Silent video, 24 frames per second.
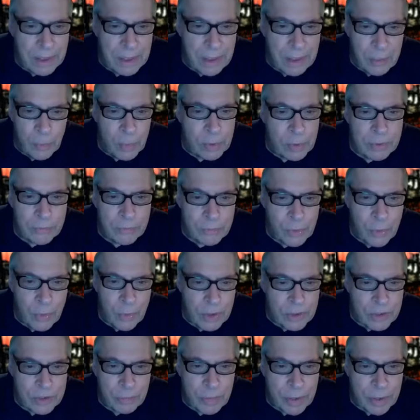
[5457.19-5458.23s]
he wouldn't have
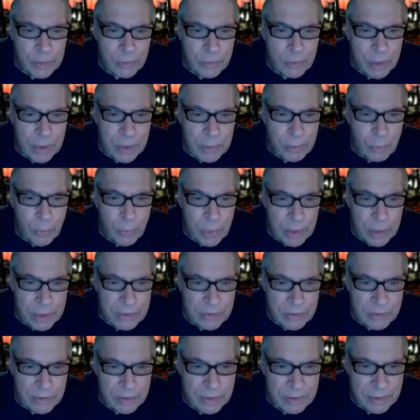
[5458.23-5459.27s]
lost by 20
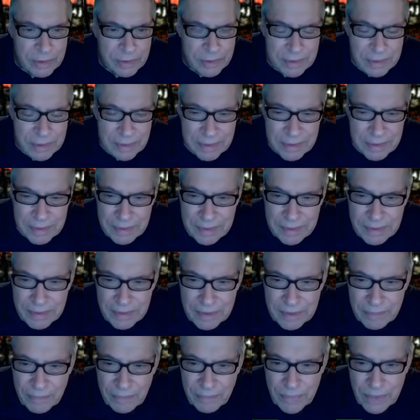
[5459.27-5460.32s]
points.
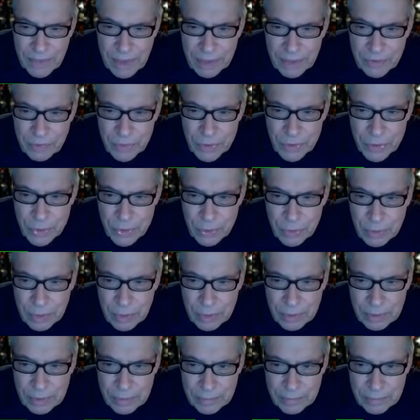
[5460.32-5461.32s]
That's for sure.